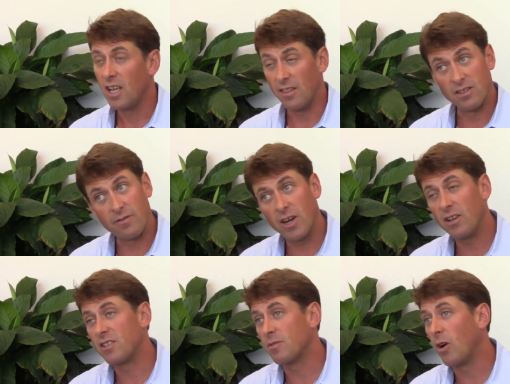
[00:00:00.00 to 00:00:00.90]
And this
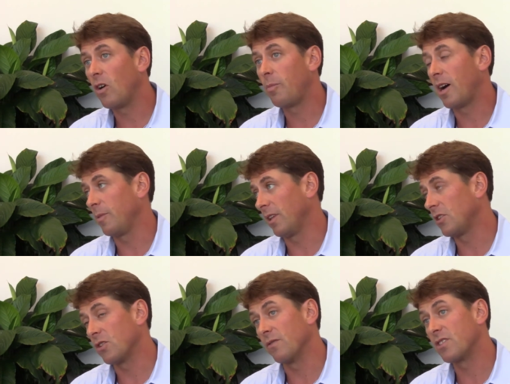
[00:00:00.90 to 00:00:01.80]
very small
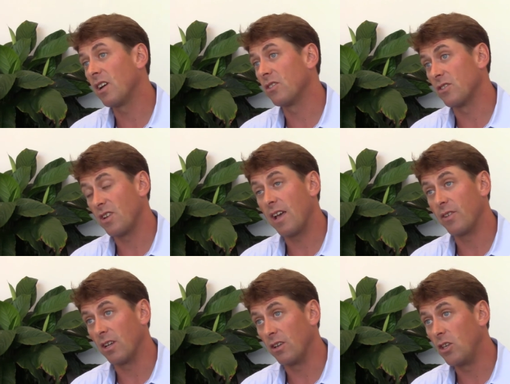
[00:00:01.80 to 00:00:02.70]
population of cells is
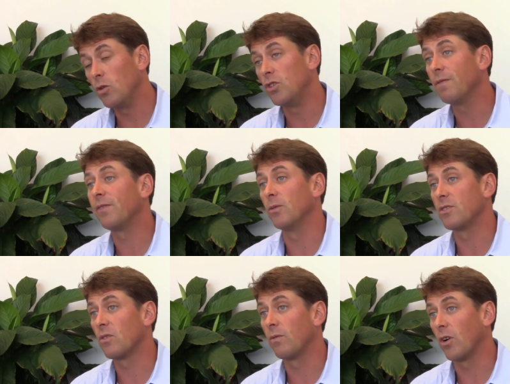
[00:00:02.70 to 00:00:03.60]
having a huge
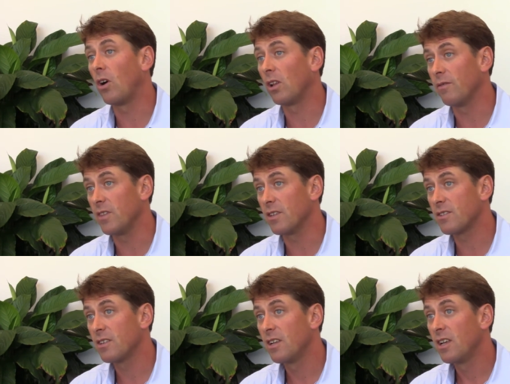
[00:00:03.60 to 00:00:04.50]
influence over all of this.